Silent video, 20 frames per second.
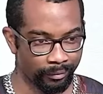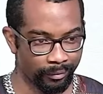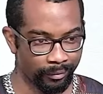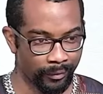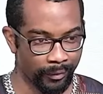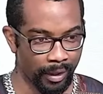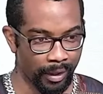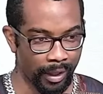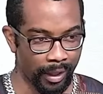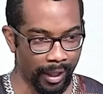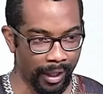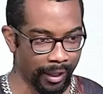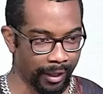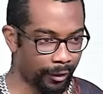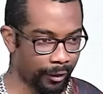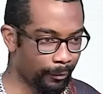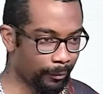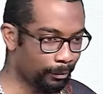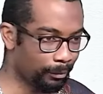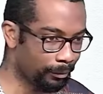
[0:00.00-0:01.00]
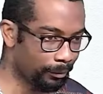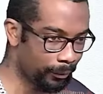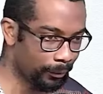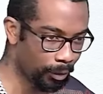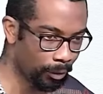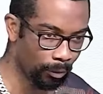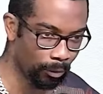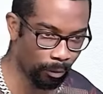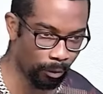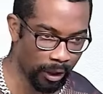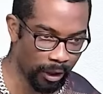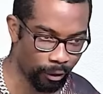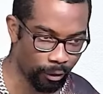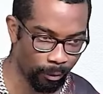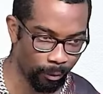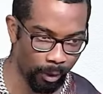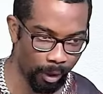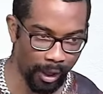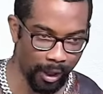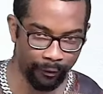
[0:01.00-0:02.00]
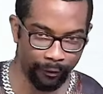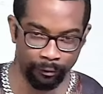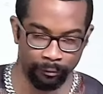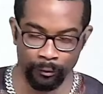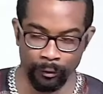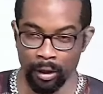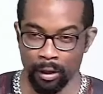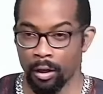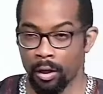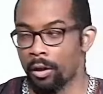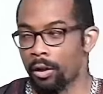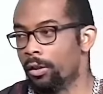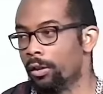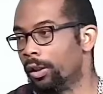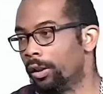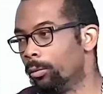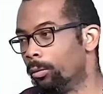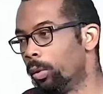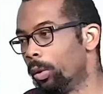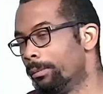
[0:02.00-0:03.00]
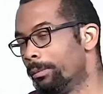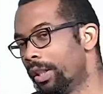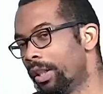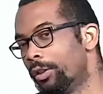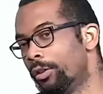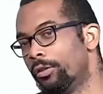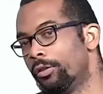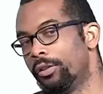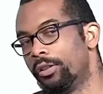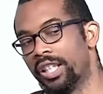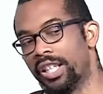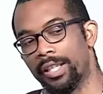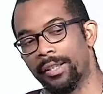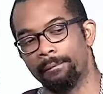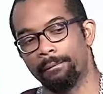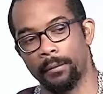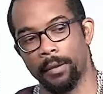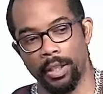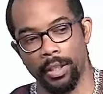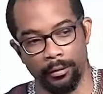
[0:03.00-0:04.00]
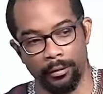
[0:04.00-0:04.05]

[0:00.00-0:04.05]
Adam, where's your wife? "The woman you gave me,"